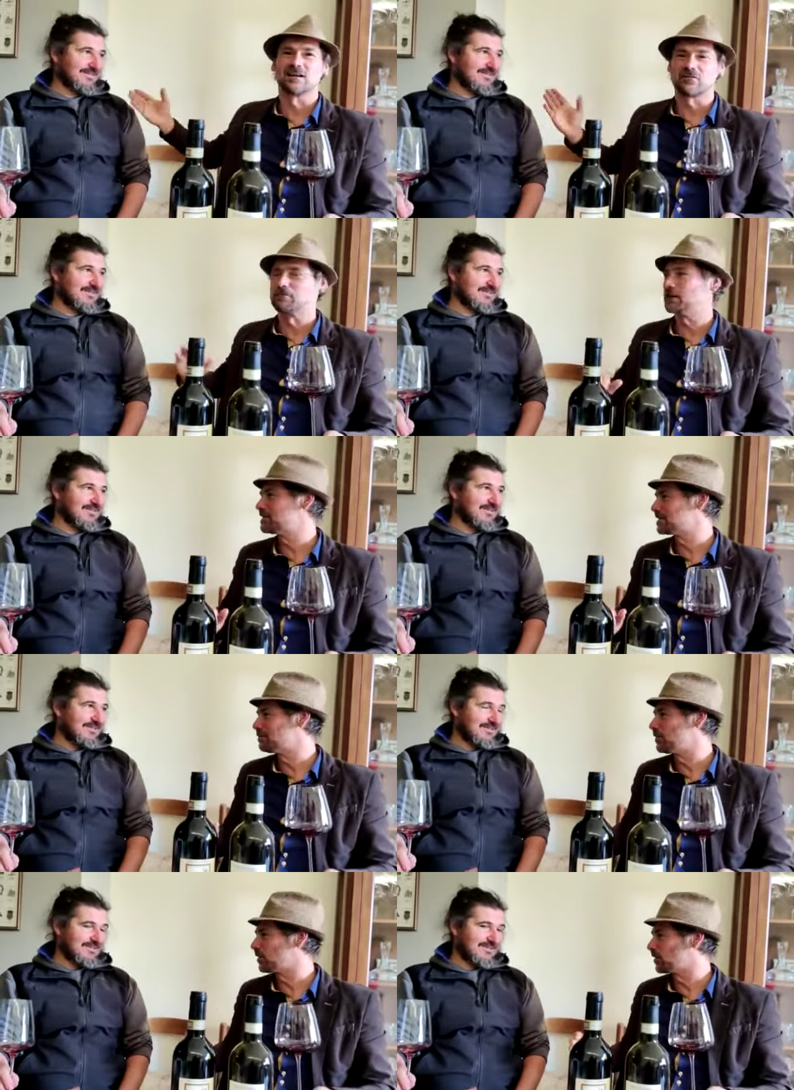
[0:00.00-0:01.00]

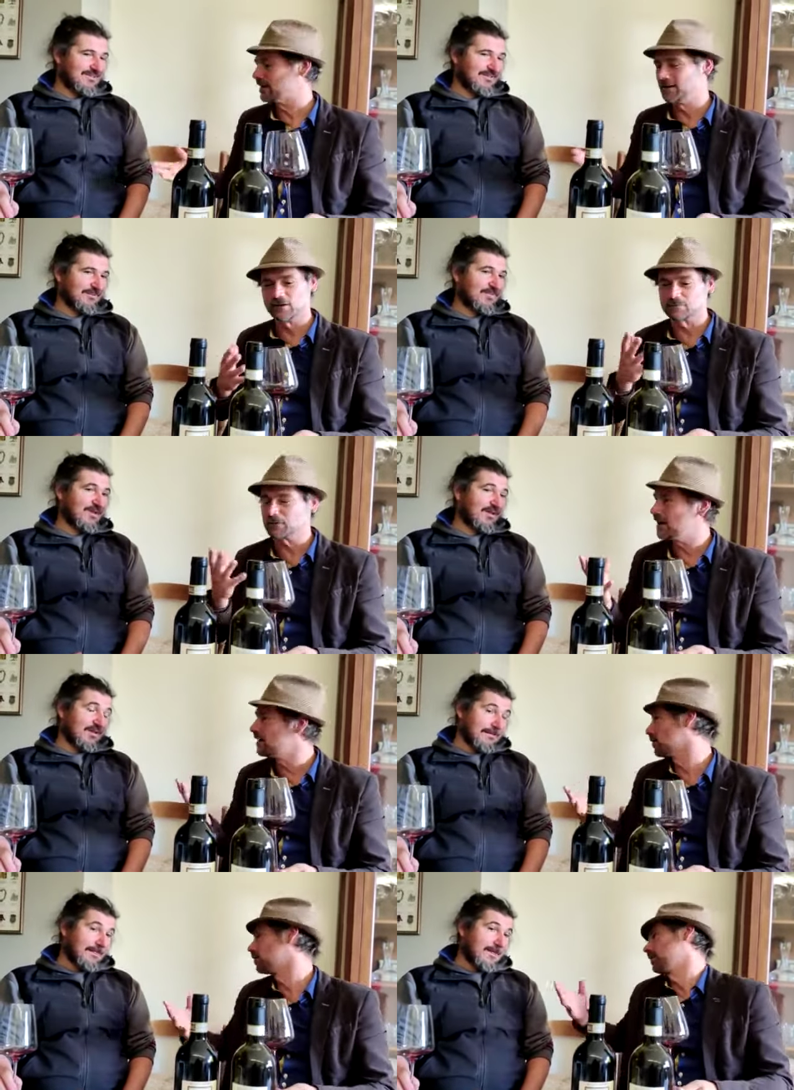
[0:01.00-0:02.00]
Speaker 1: Fabrizio Porro. Can you
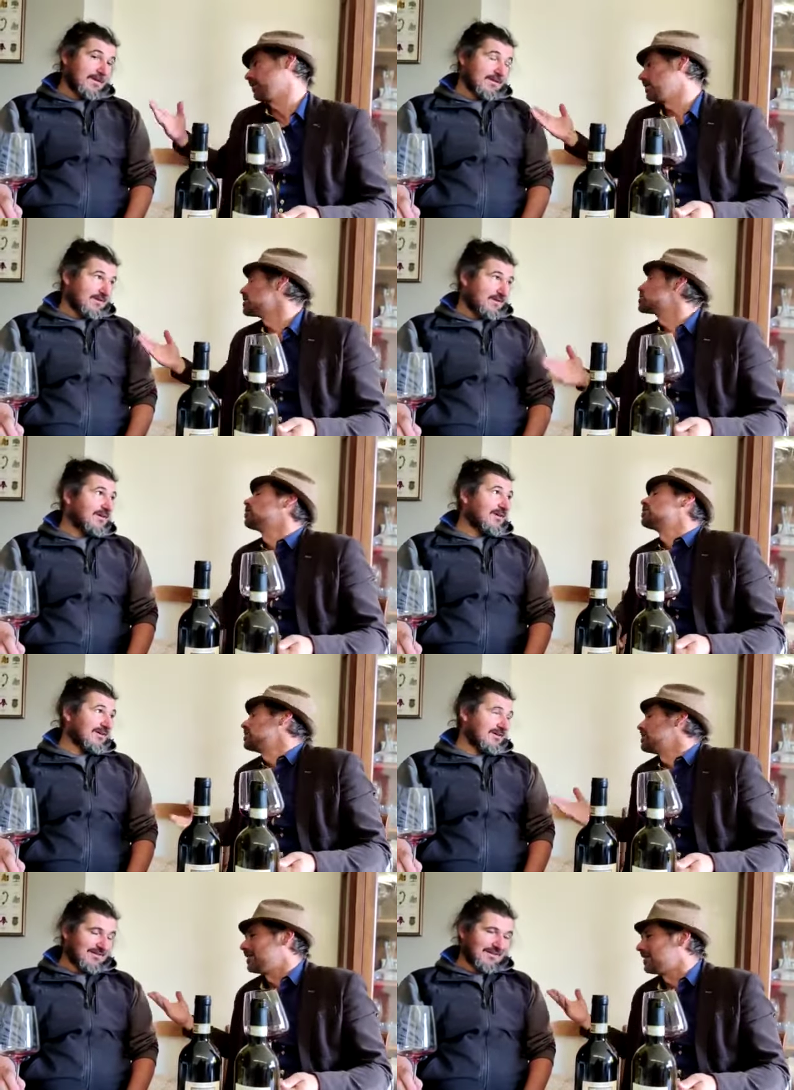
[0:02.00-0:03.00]
explain? In English
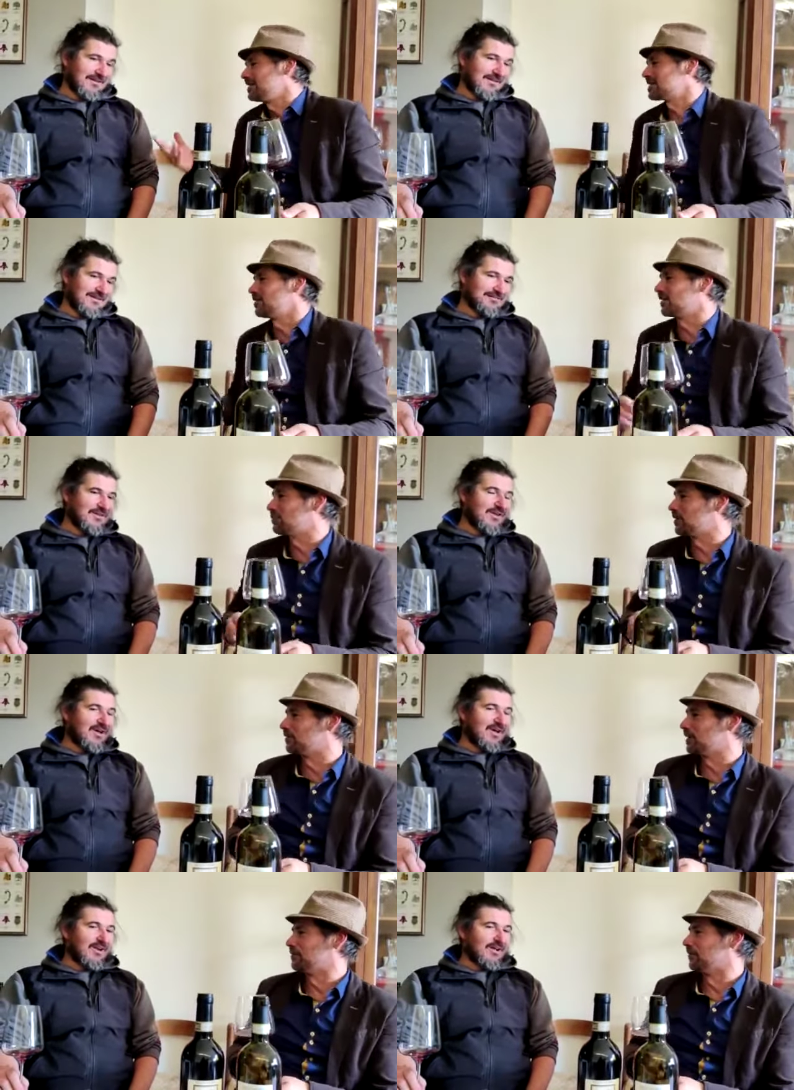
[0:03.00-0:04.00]
also in Italy, it's not a
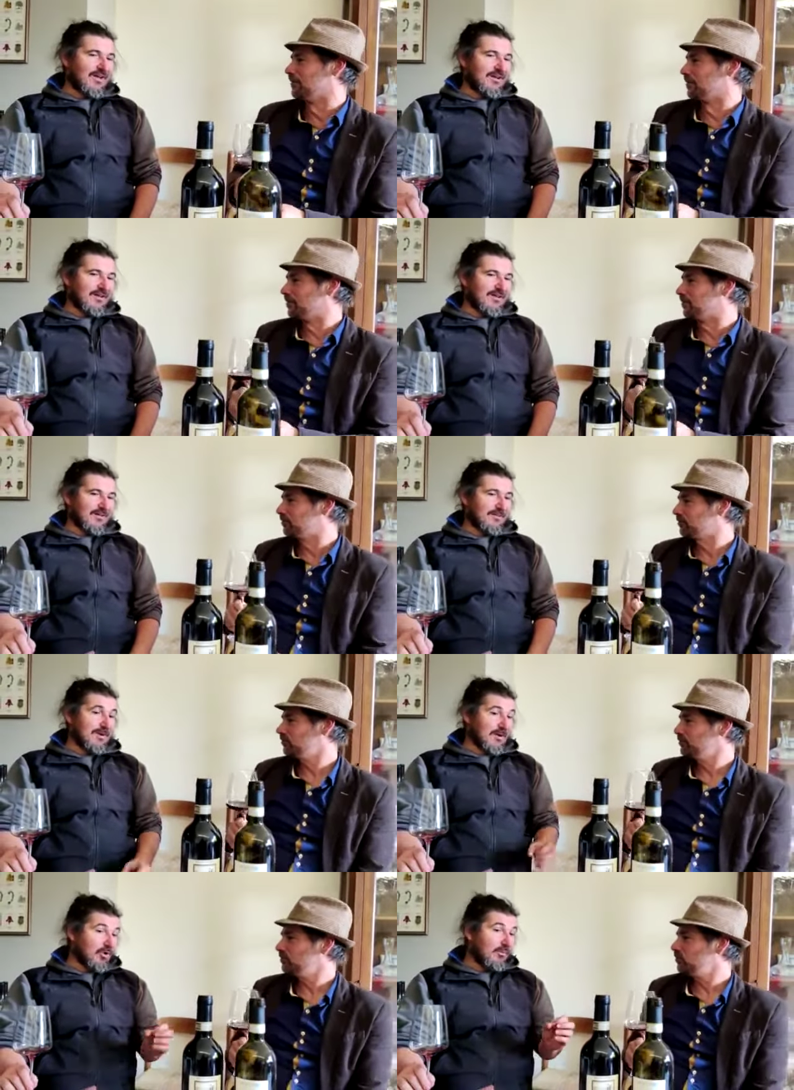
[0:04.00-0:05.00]
problem.
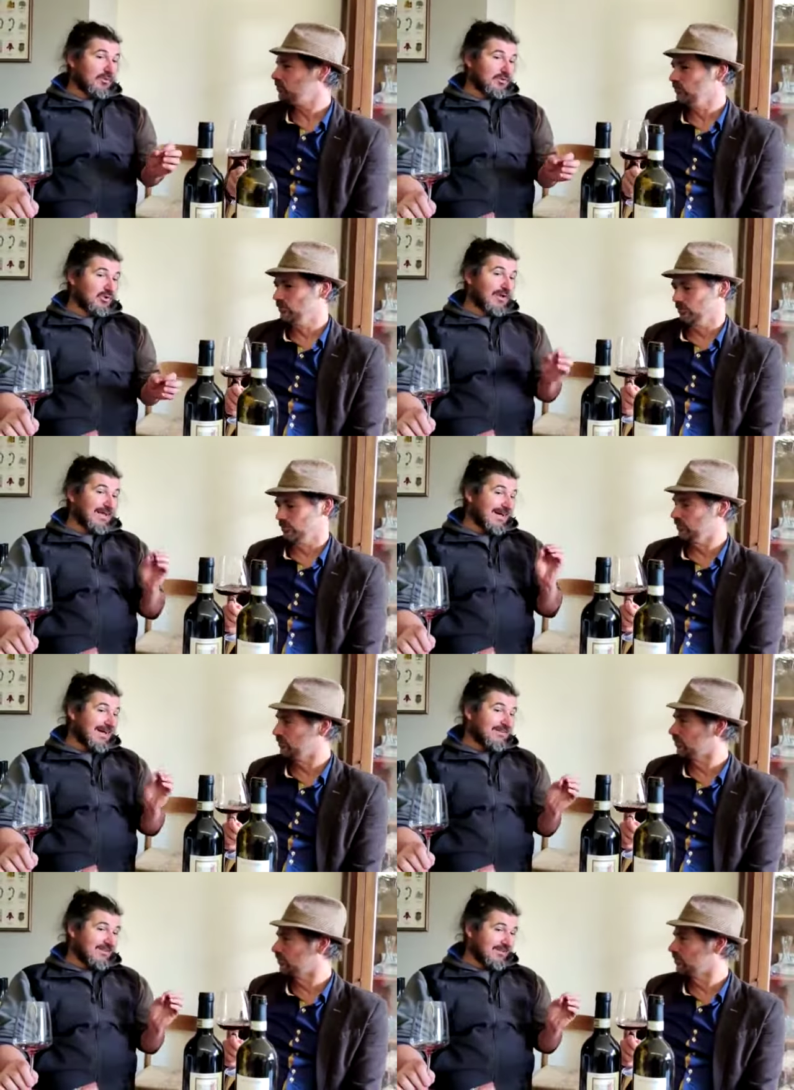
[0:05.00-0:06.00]
Speaker 2: Barolo molto
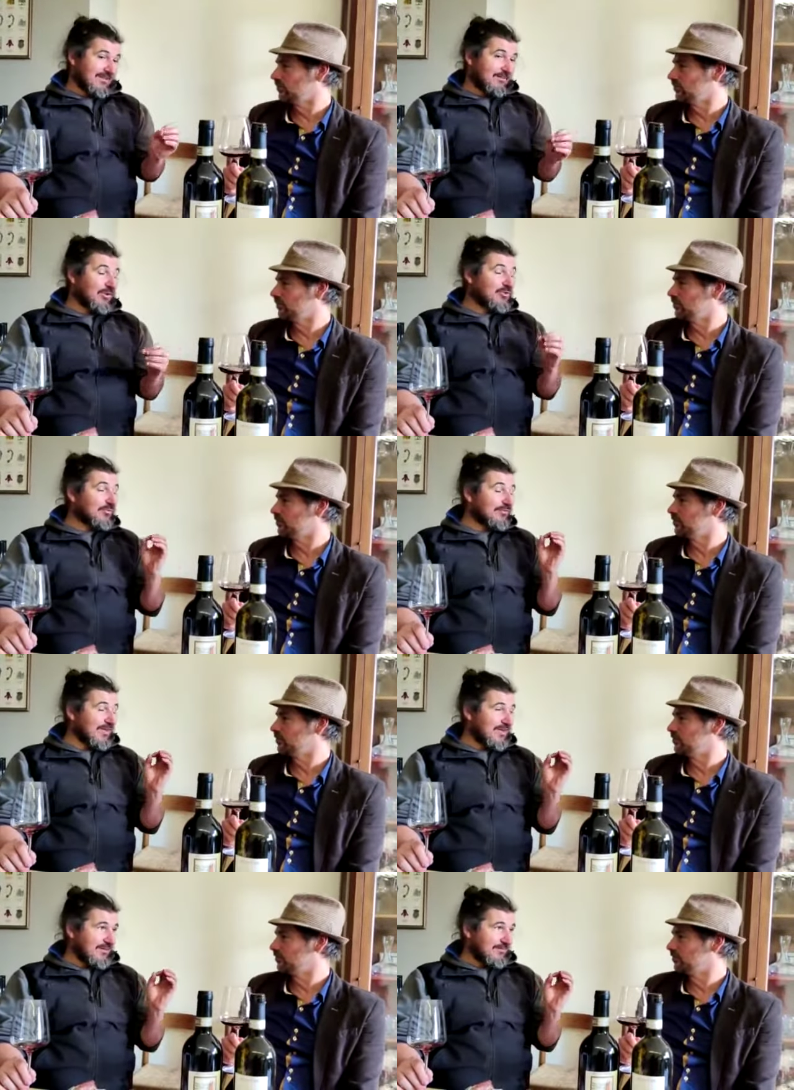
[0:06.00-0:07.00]
elegante, molto
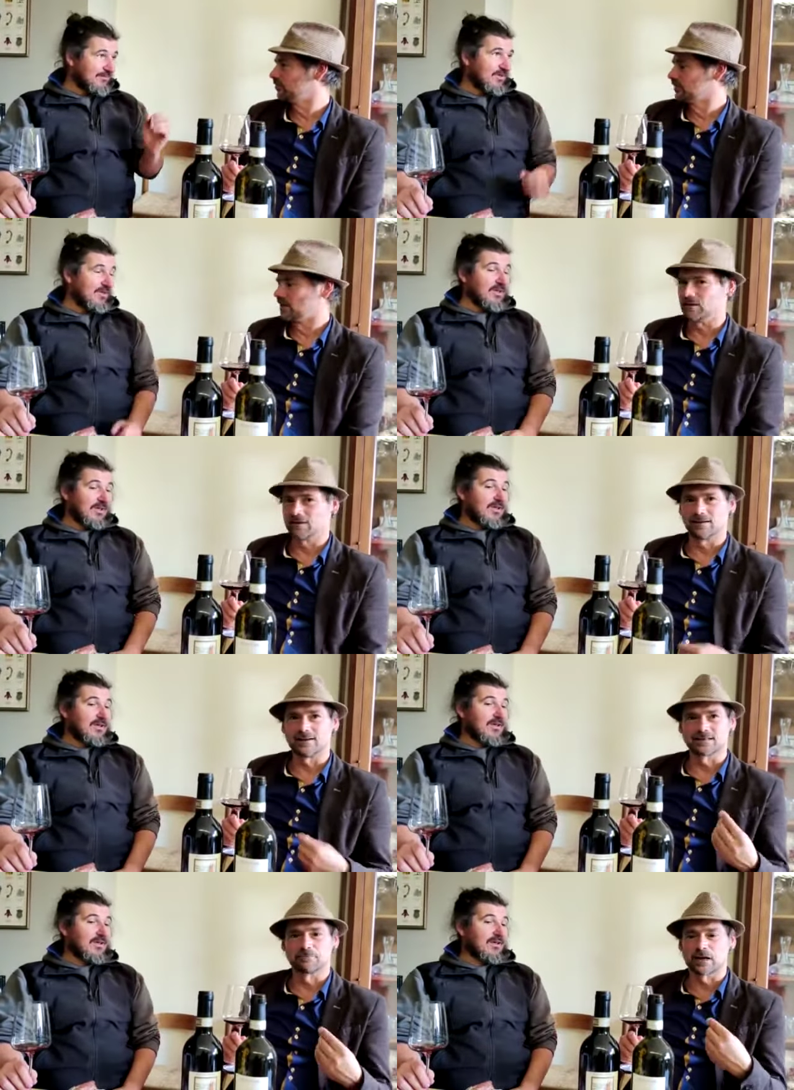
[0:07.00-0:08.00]
fine.
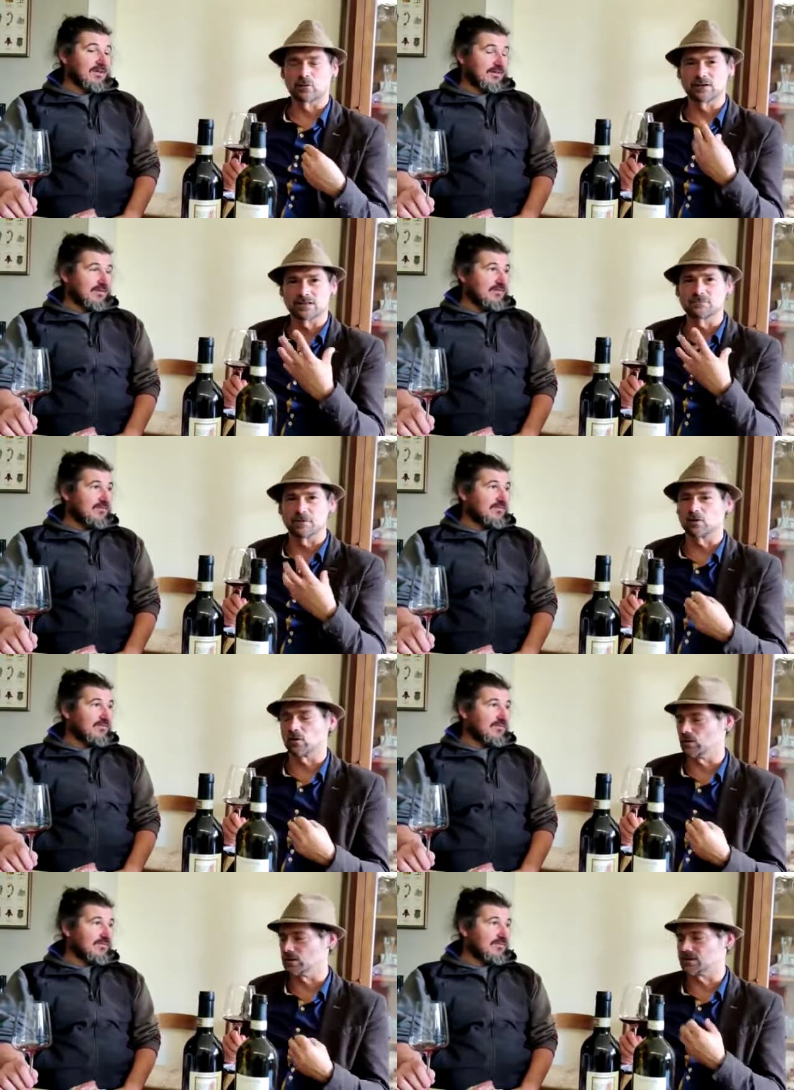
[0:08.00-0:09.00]
Speaker 1: It's a Barolo, this is
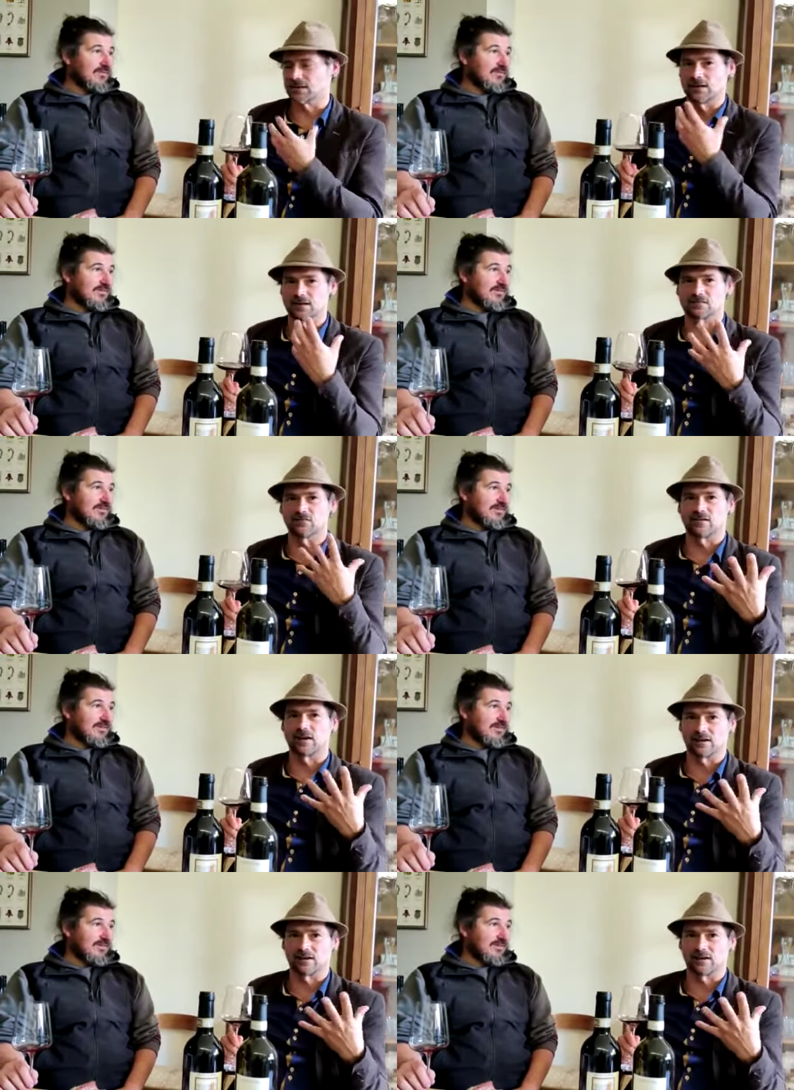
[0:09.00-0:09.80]
Barolo, is said it's very